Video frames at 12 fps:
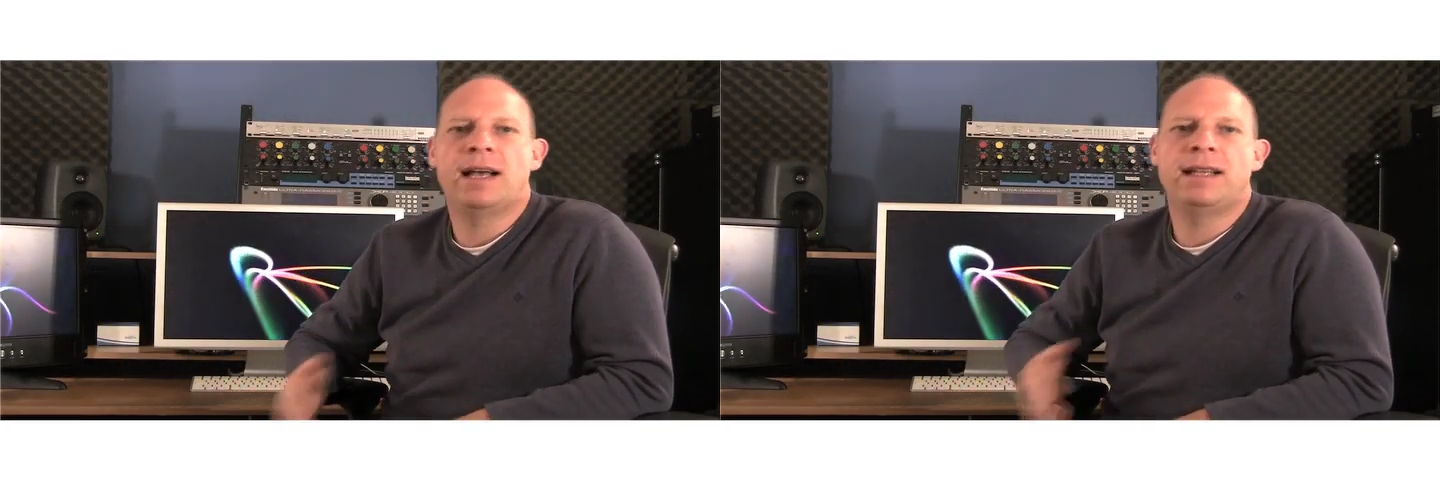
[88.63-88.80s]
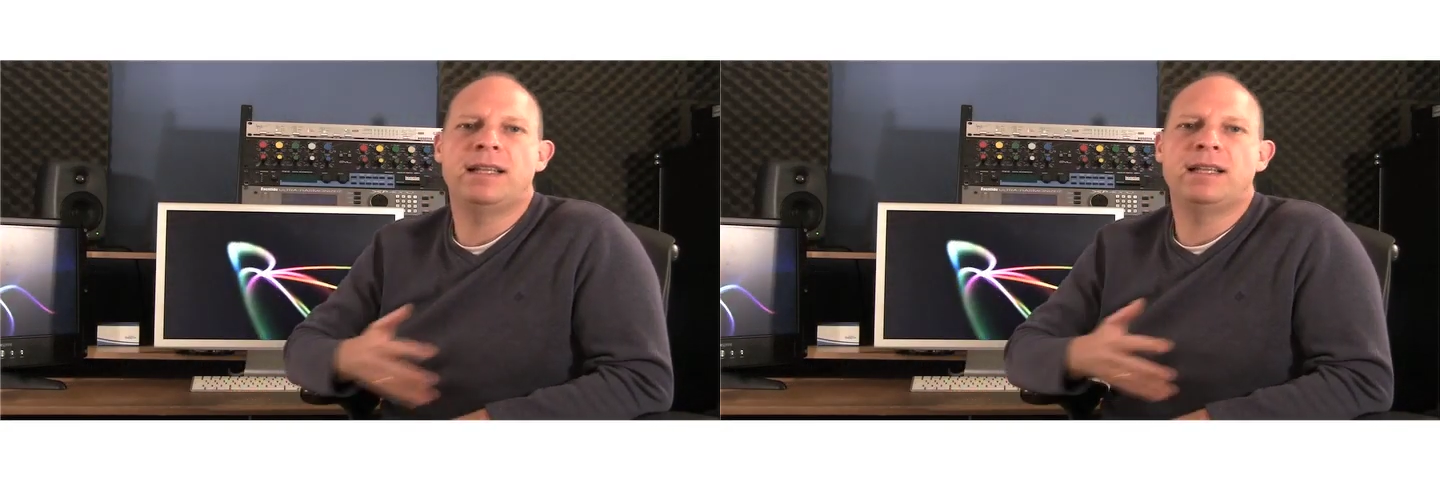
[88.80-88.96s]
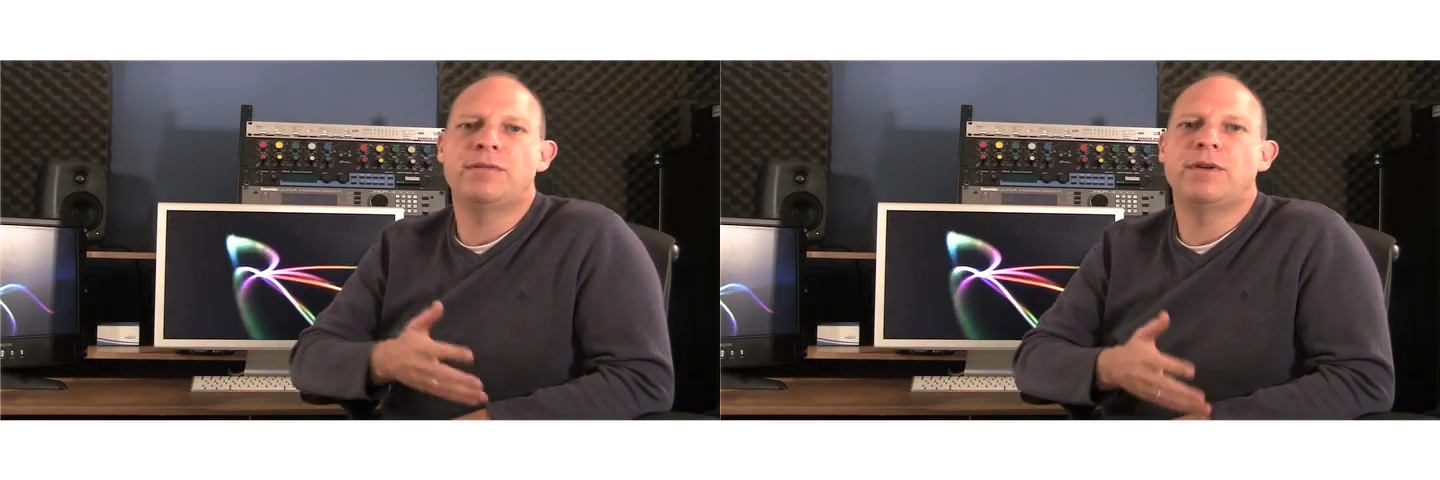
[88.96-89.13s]

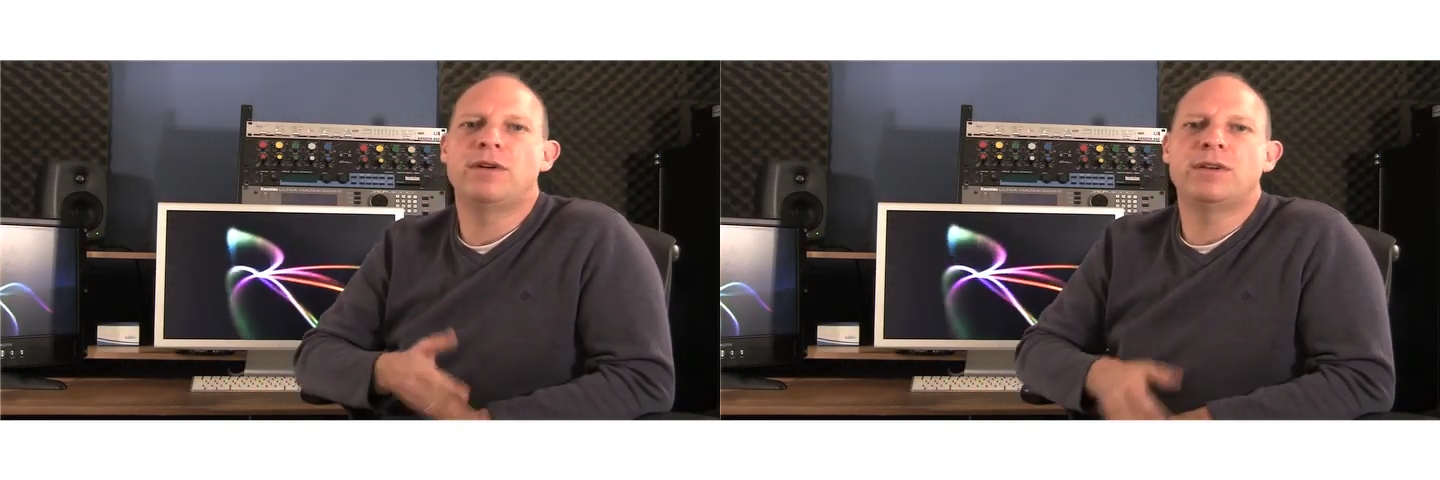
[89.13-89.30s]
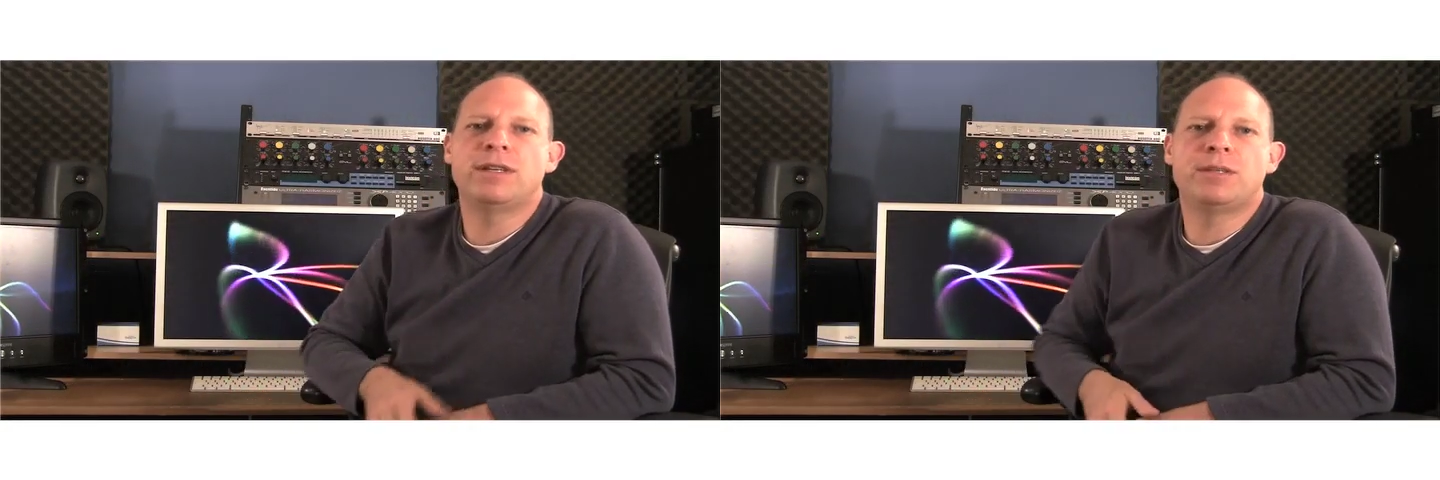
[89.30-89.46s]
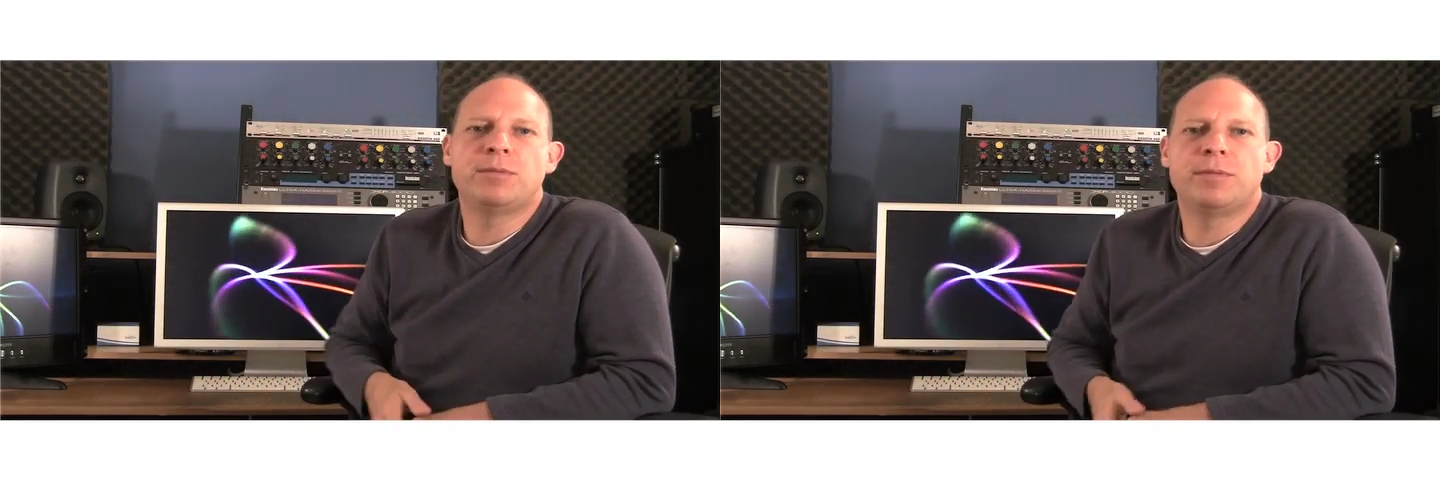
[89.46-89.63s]
and then the
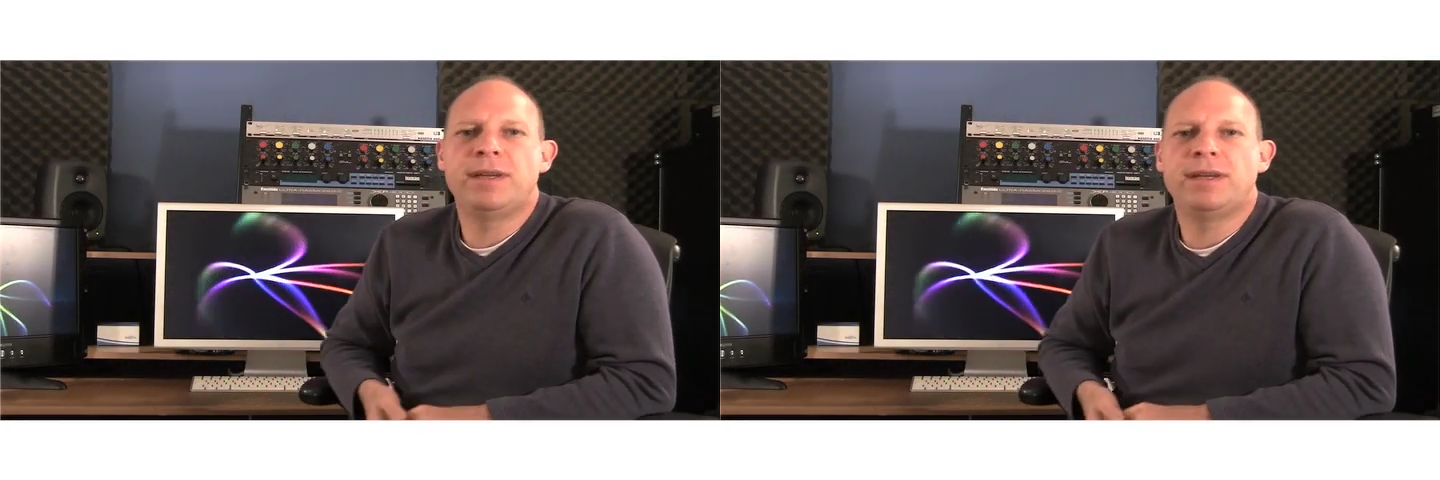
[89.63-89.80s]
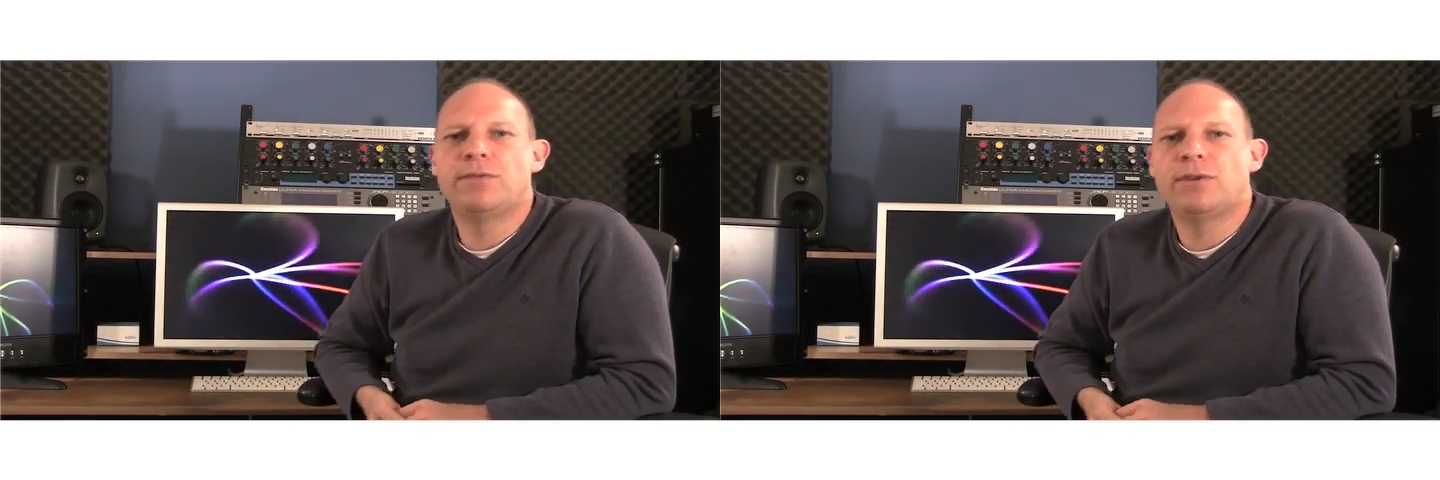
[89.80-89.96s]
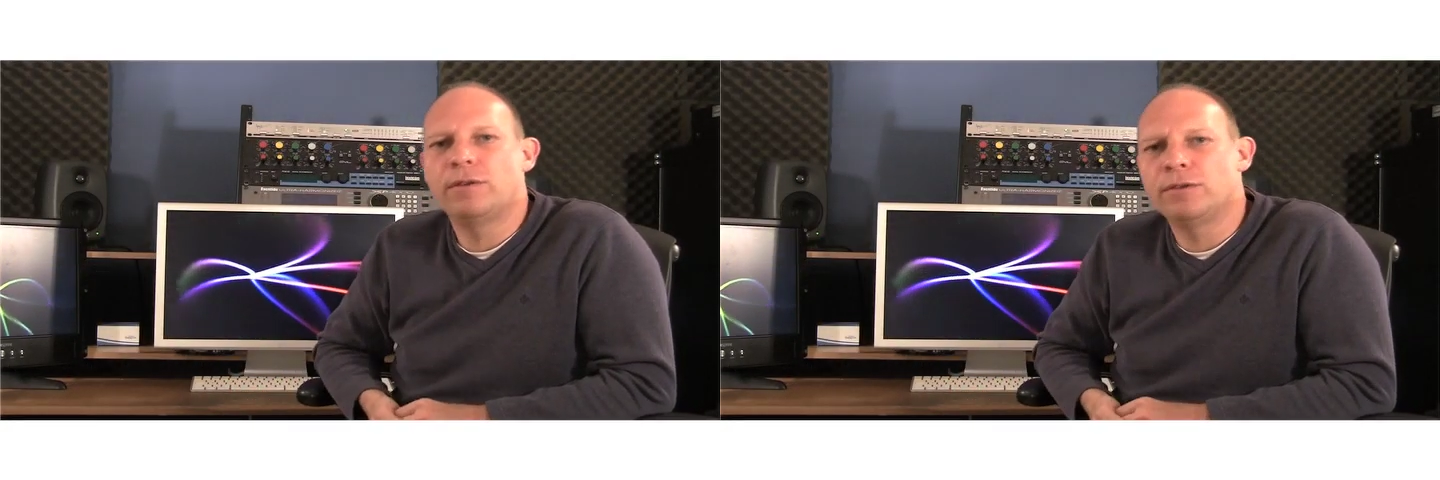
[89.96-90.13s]
vocalist will be
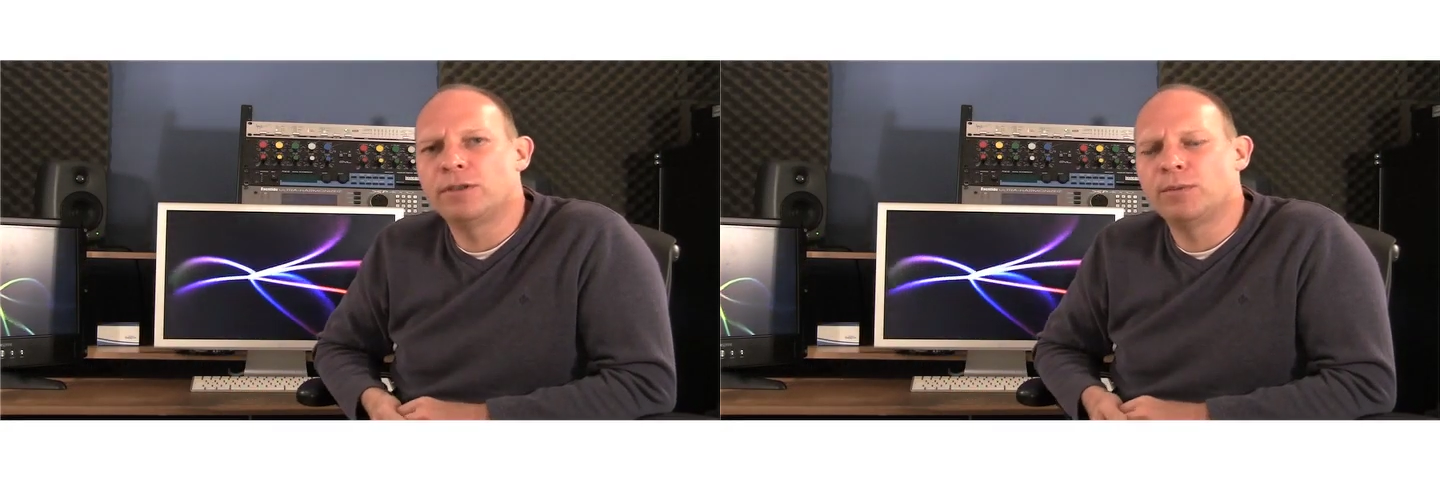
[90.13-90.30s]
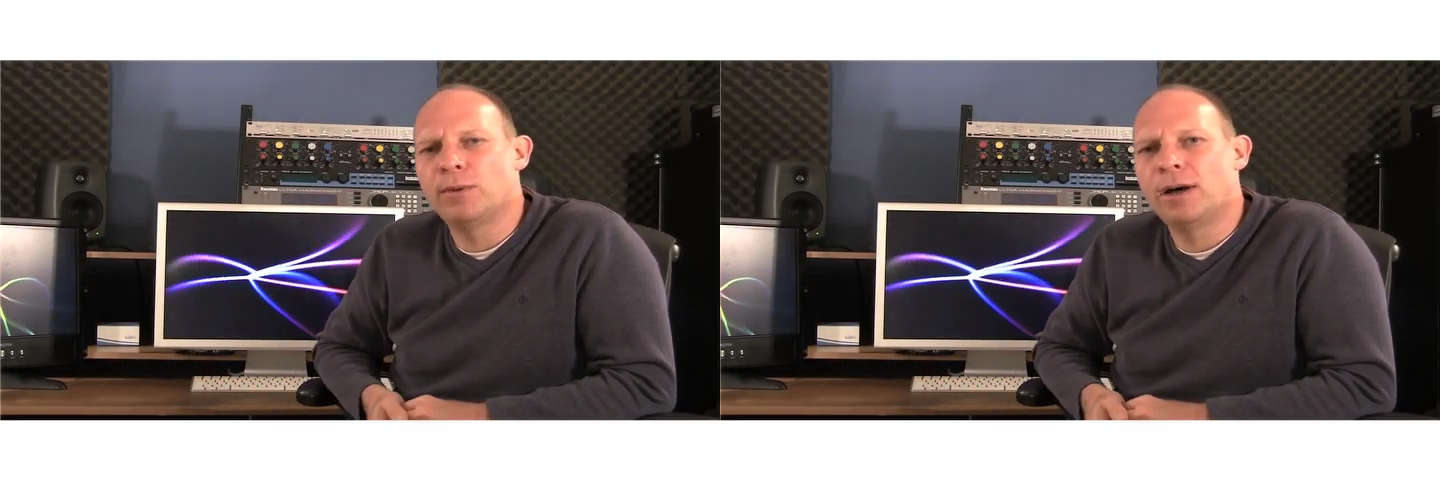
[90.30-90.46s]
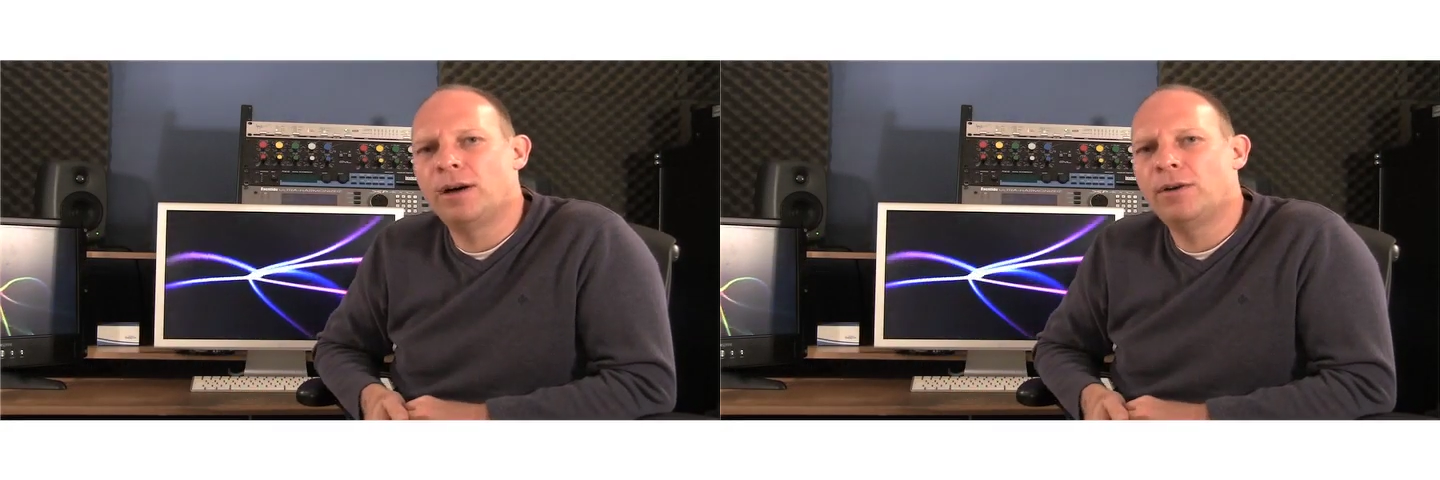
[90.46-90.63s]
involved
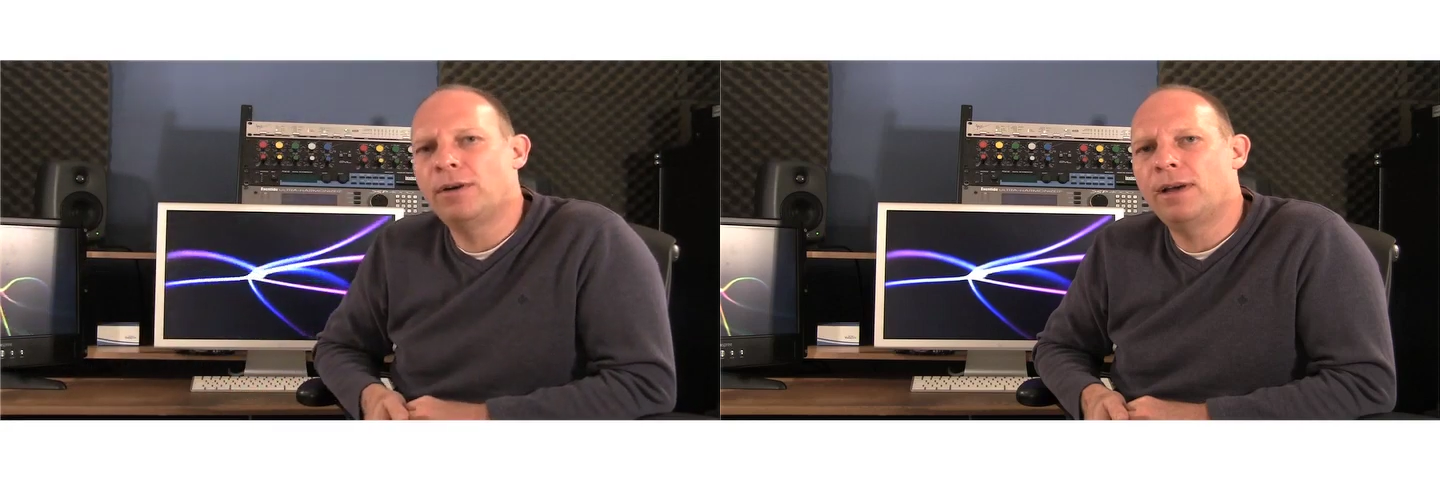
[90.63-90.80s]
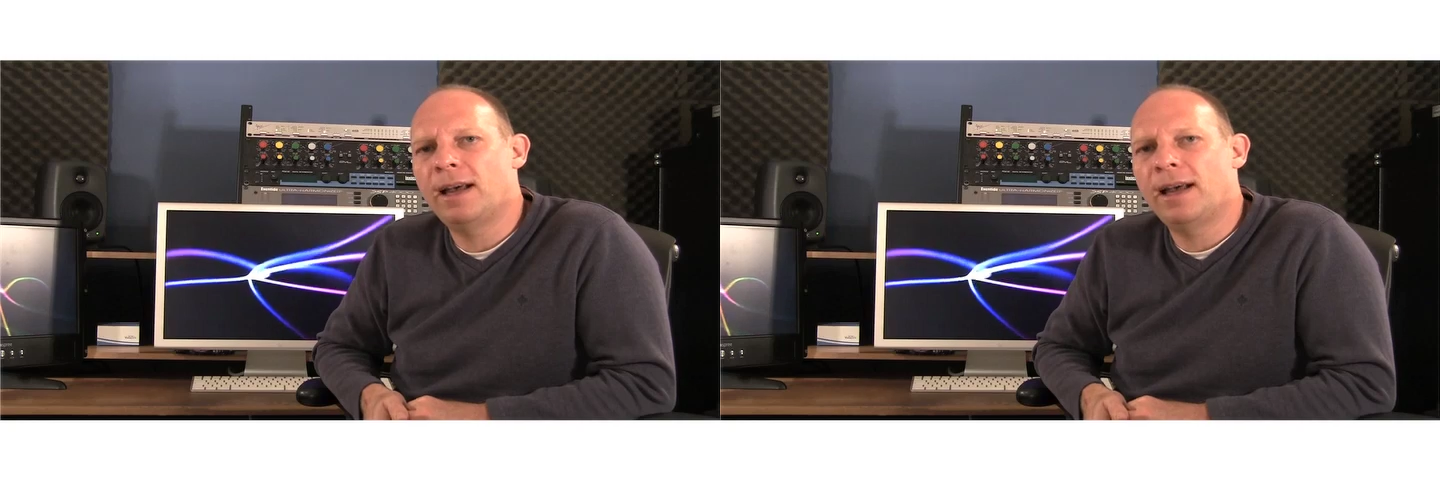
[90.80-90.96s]
as well.